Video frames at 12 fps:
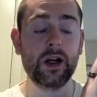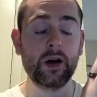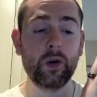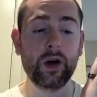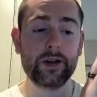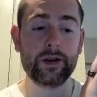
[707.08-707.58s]

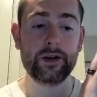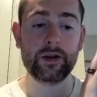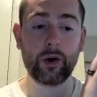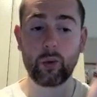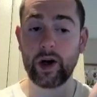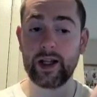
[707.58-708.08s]
with
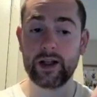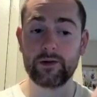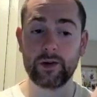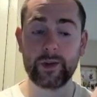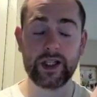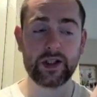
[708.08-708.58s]
the right
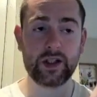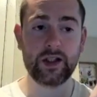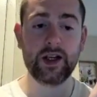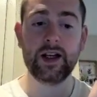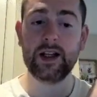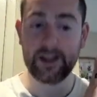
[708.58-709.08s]
information.
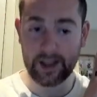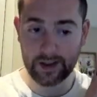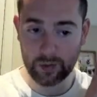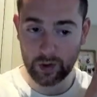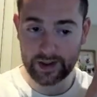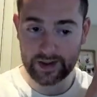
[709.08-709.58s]

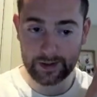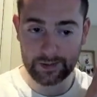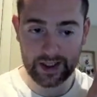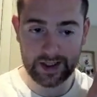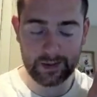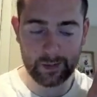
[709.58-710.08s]
That's what it seems
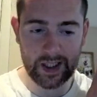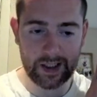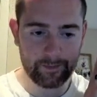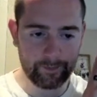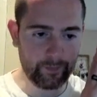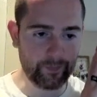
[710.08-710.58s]
like to
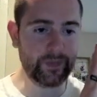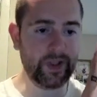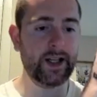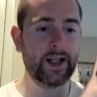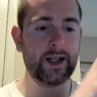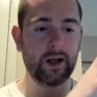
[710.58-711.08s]
me,
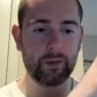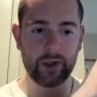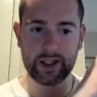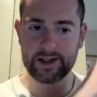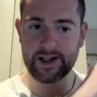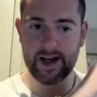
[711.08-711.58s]
and I'll
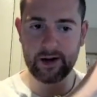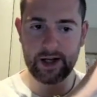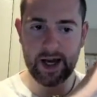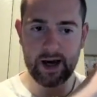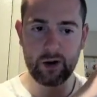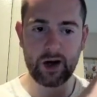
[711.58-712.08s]
break it down
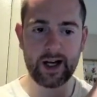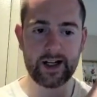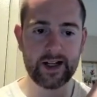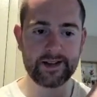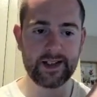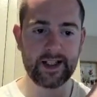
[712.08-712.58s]
how I
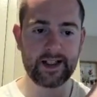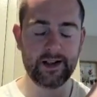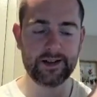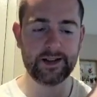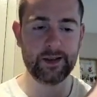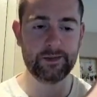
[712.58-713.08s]
got to that
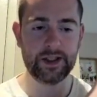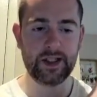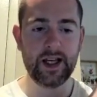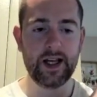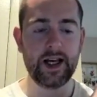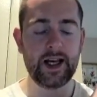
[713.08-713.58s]
concept
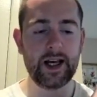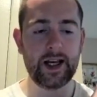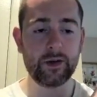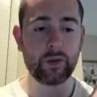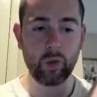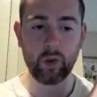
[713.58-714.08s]

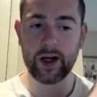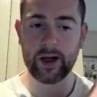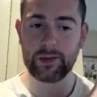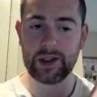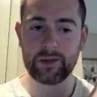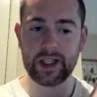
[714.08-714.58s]
and what I
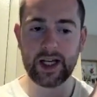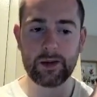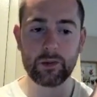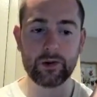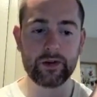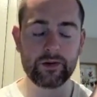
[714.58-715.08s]
mean by that
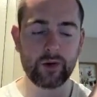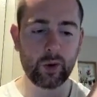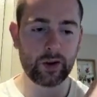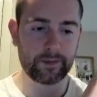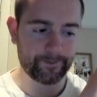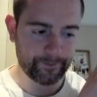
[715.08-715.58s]
moving
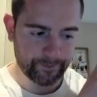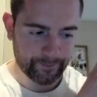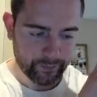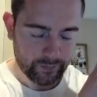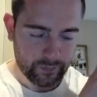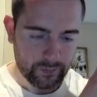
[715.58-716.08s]
forward.
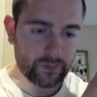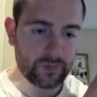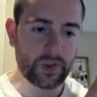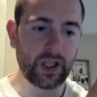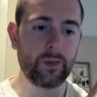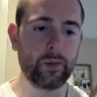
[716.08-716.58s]

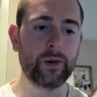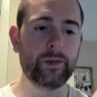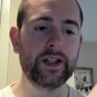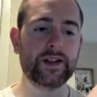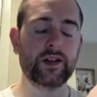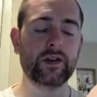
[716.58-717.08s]
But
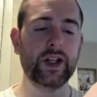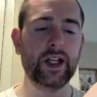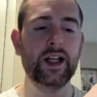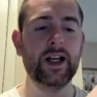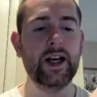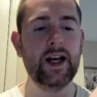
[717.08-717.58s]

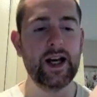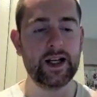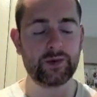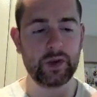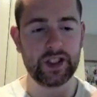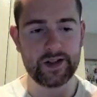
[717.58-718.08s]
basically,
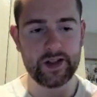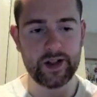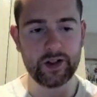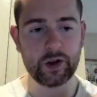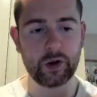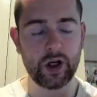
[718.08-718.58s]
as we
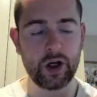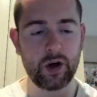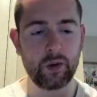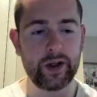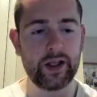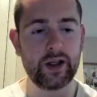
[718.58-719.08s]
continue to grow,
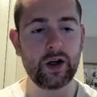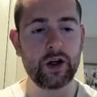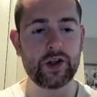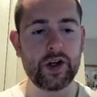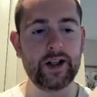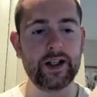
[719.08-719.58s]
we are
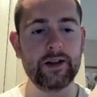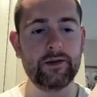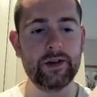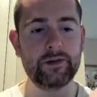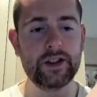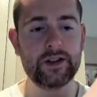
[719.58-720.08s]
trying to get 50